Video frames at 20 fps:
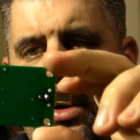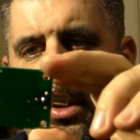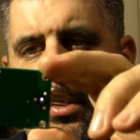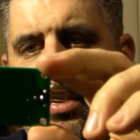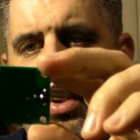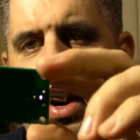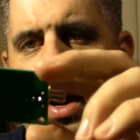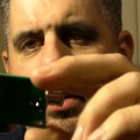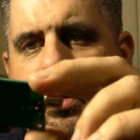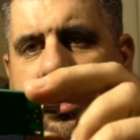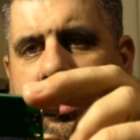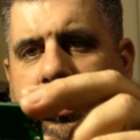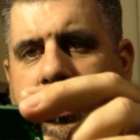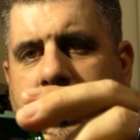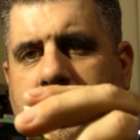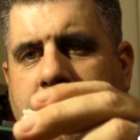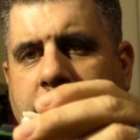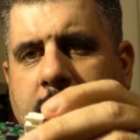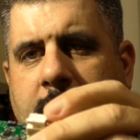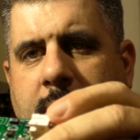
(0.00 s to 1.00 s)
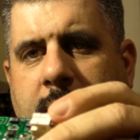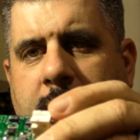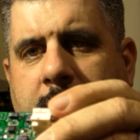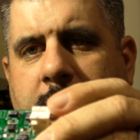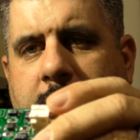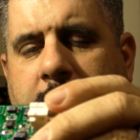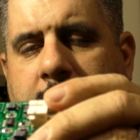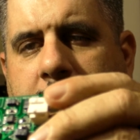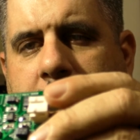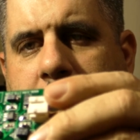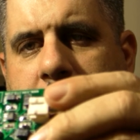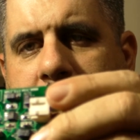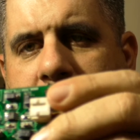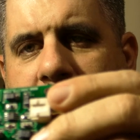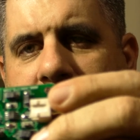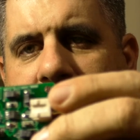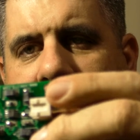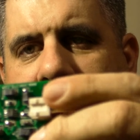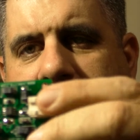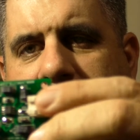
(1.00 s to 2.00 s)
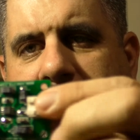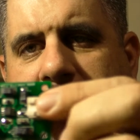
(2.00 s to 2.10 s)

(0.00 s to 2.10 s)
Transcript: no problem. But I'd like to